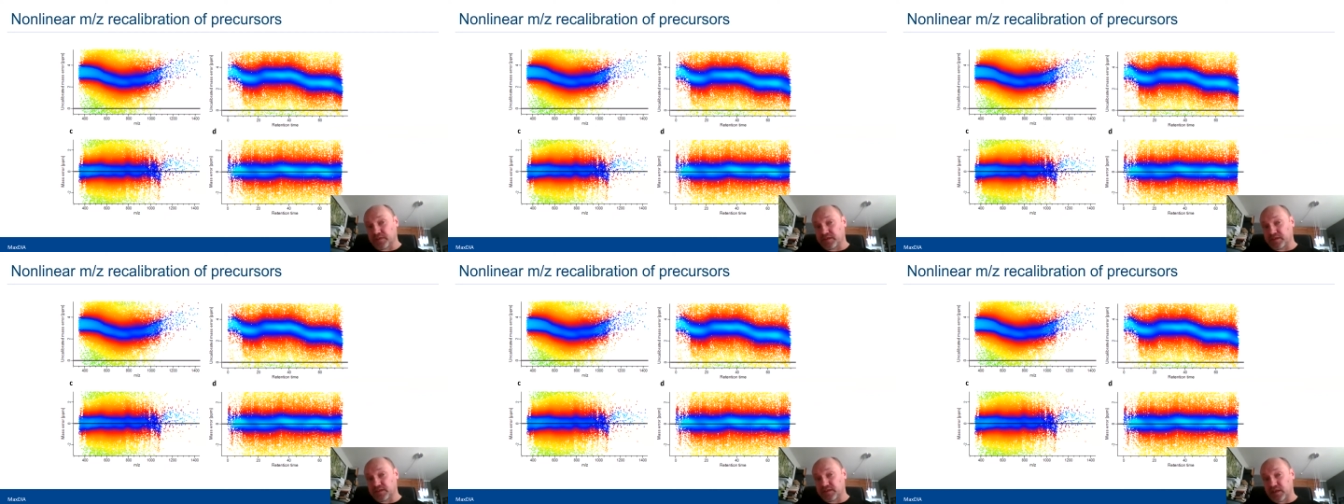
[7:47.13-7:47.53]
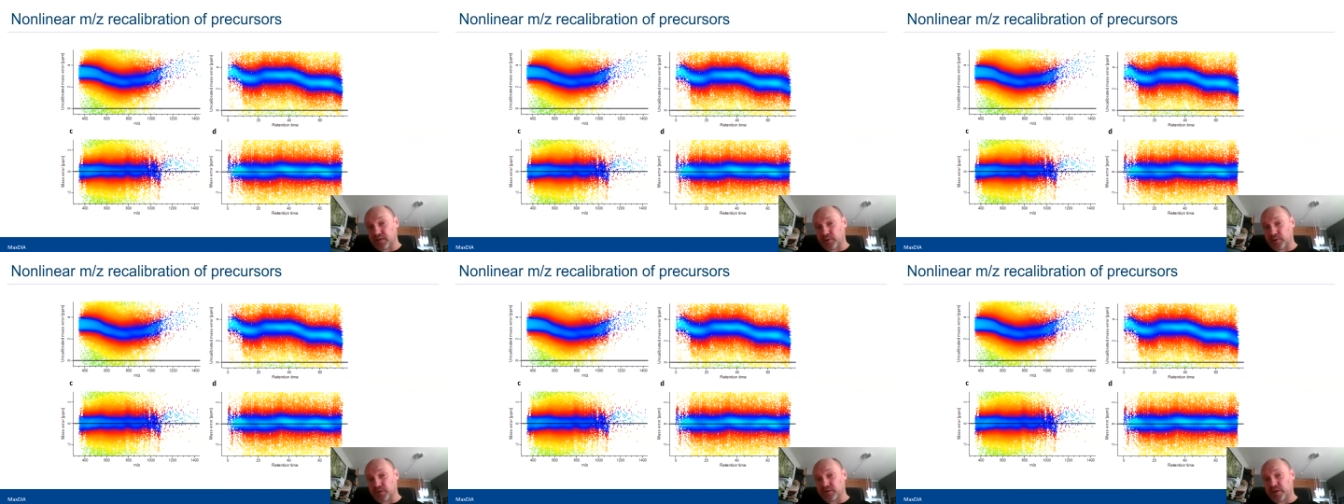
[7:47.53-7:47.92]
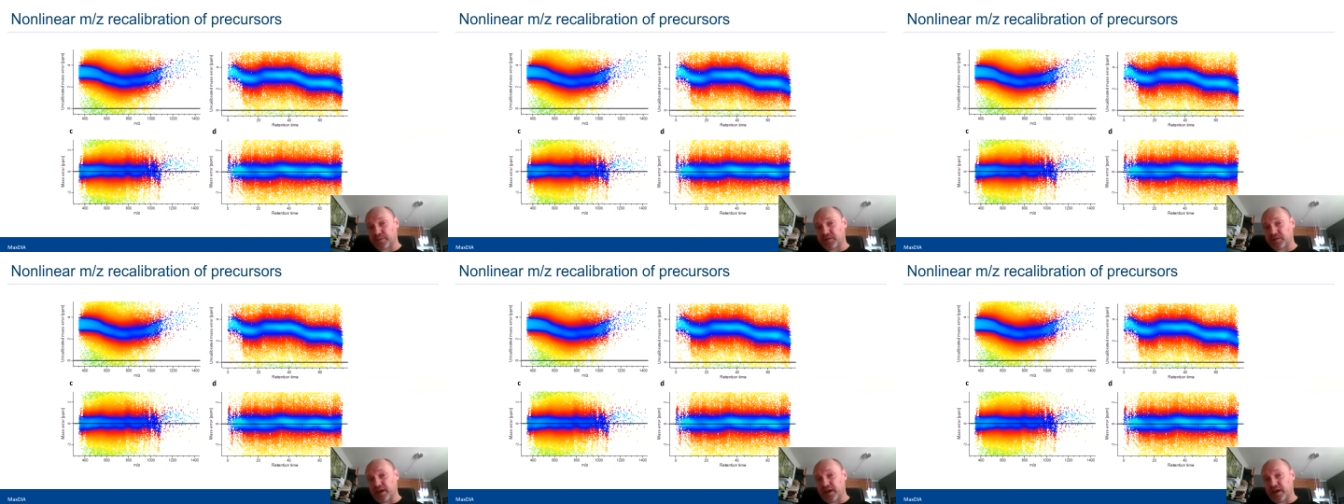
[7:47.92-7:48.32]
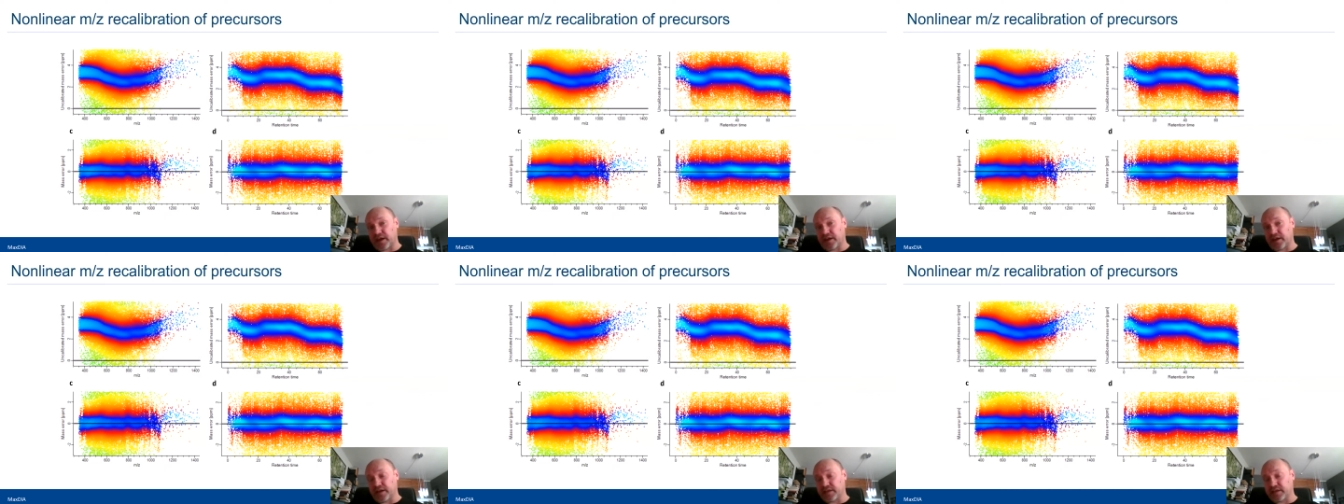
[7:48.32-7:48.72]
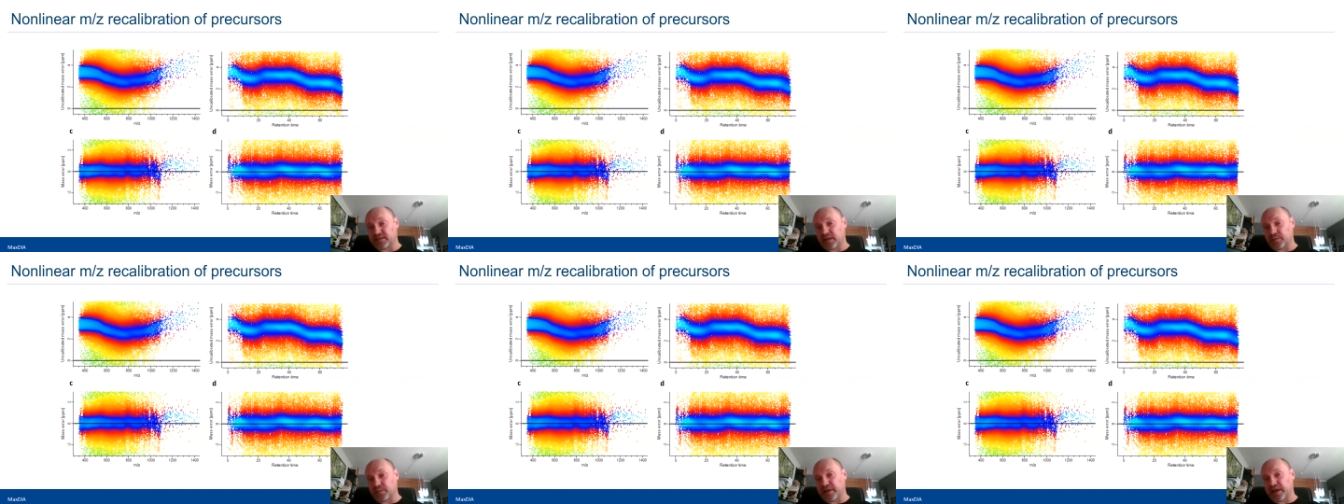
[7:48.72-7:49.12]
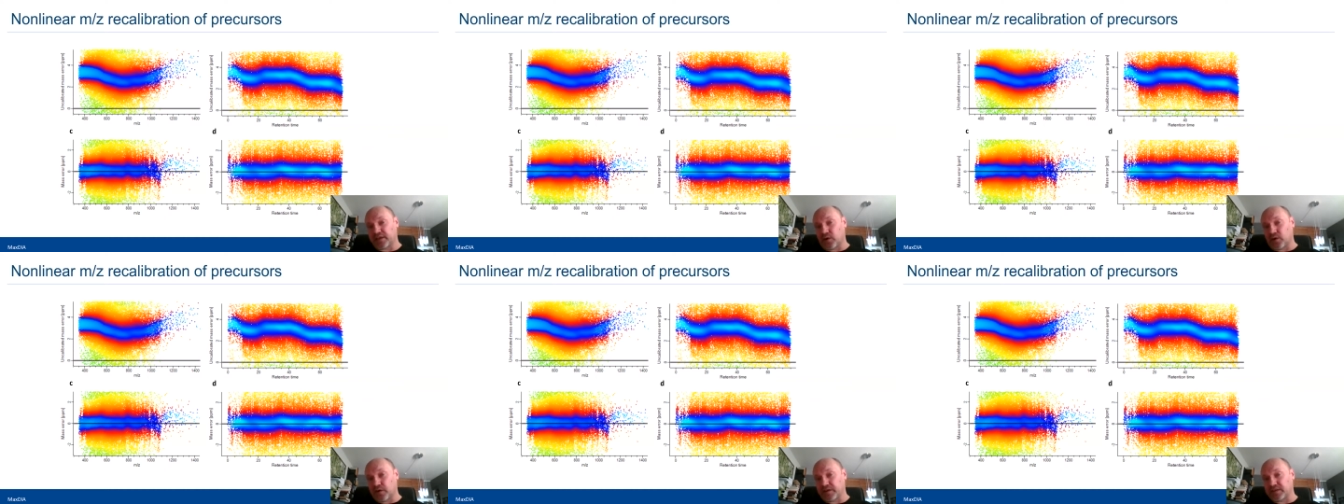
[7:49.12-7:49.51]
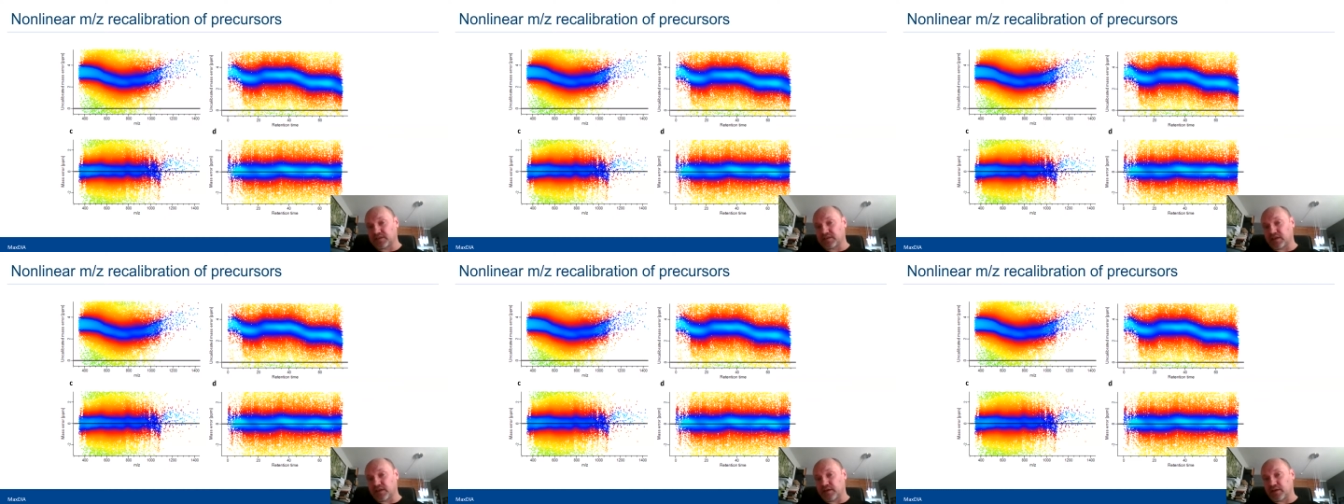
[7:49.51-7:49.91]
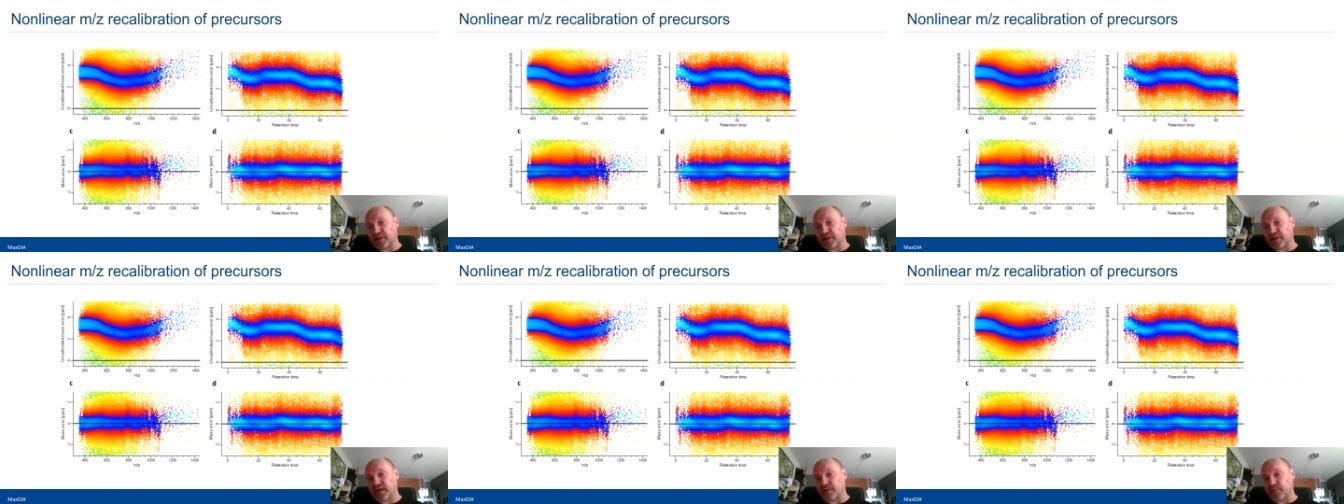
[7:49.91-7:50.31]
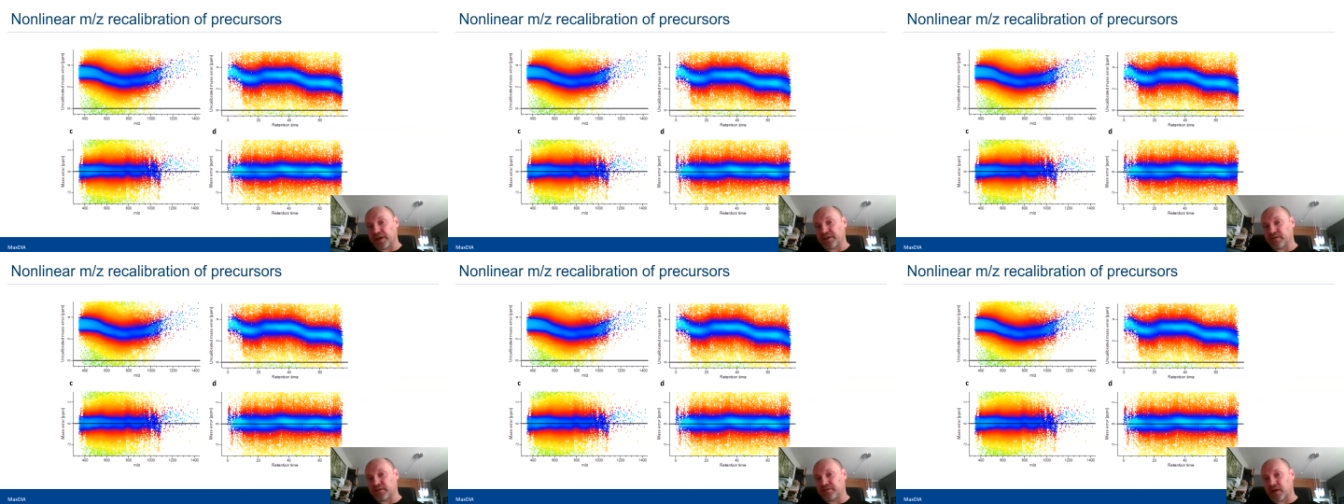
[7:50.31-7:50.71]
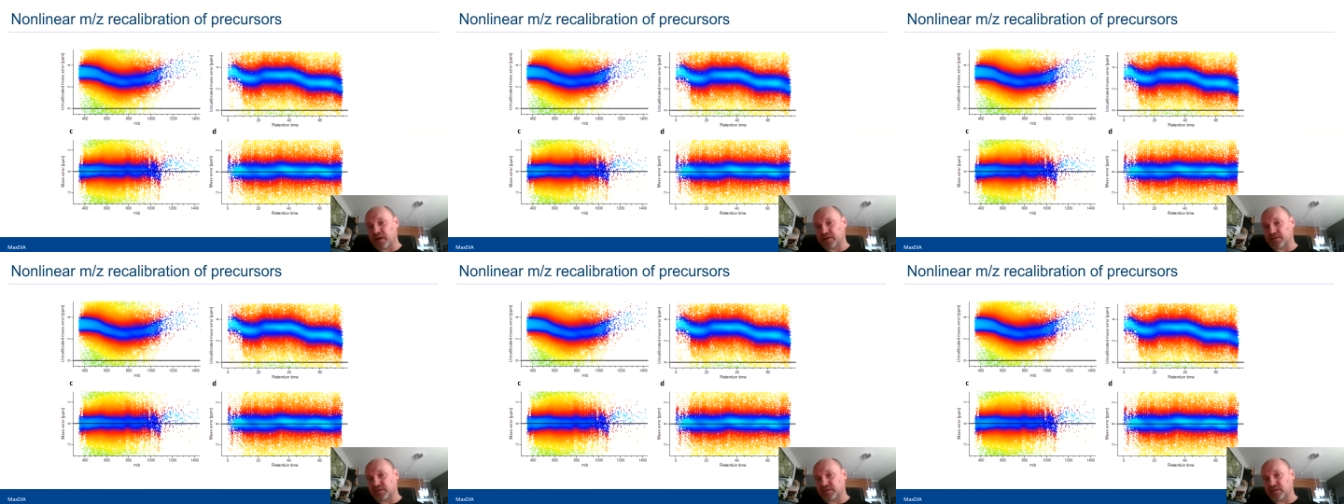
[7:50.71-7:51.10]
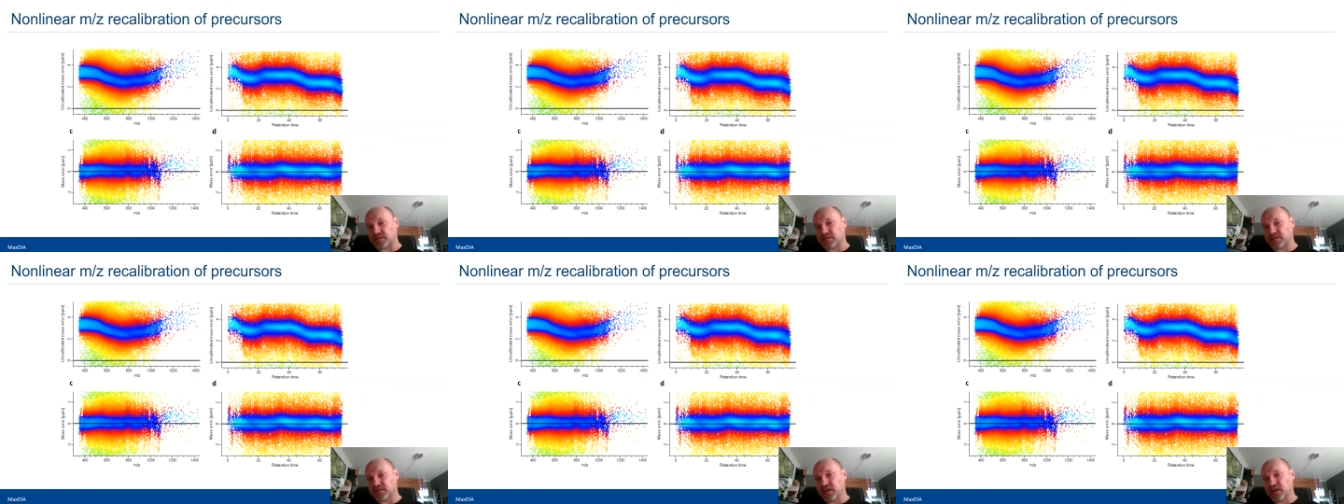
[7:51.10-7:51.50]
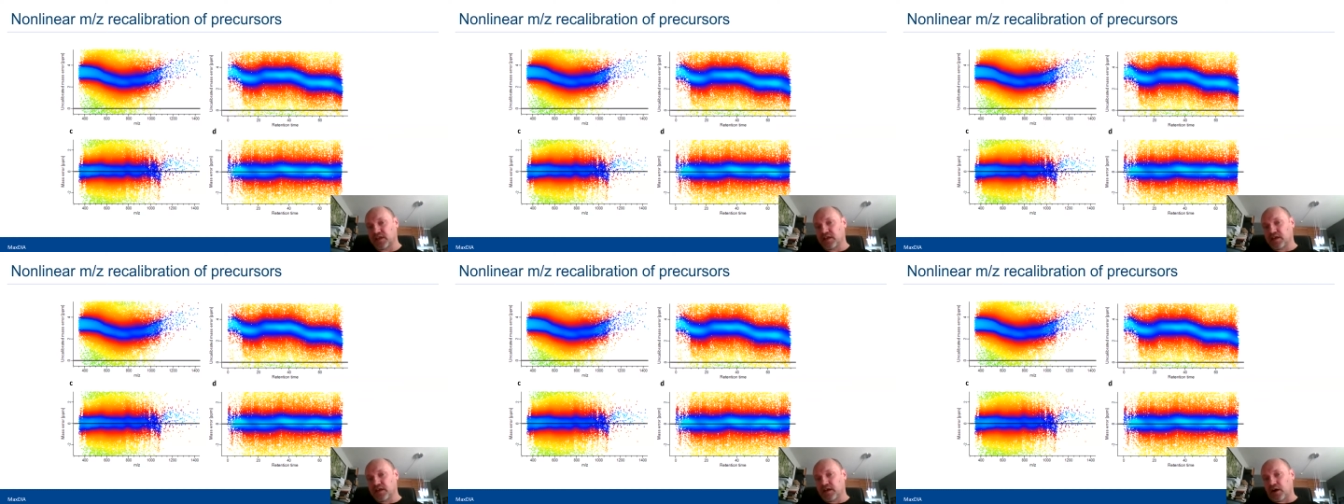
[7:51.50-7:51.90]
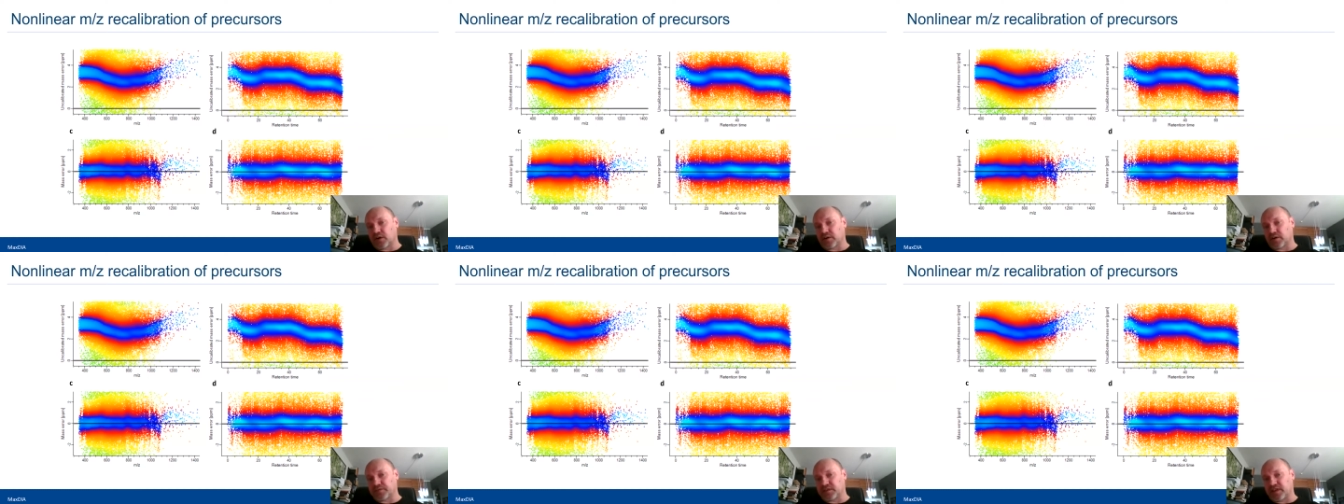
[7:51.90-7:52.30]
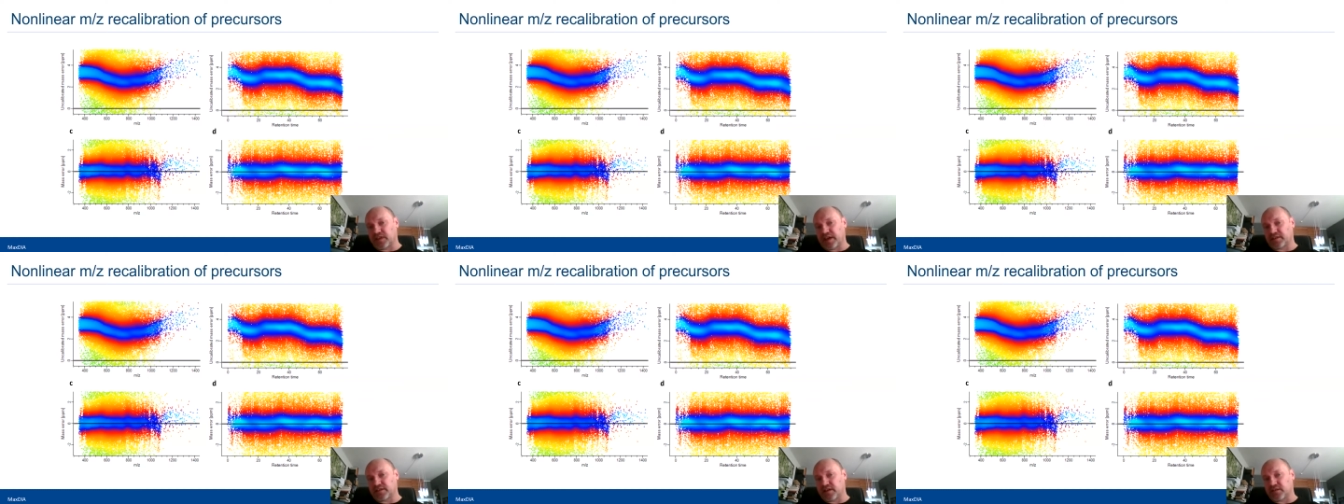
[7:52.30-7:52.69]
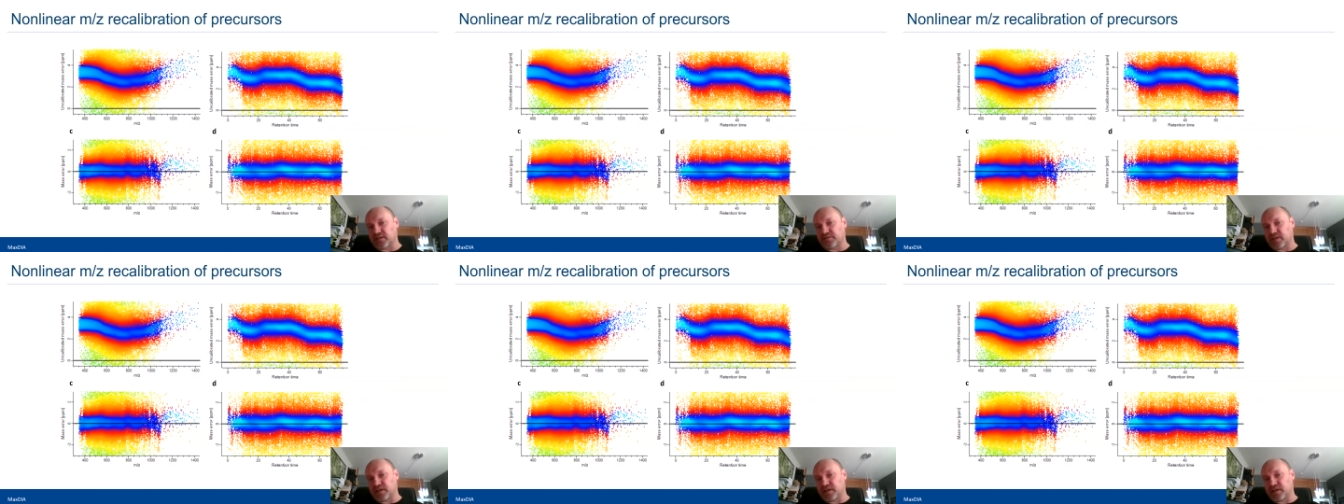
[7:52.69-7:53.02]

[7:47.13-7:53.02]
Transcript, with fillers: this bootstrap DIA is that we get all these recalibration functions out of the data,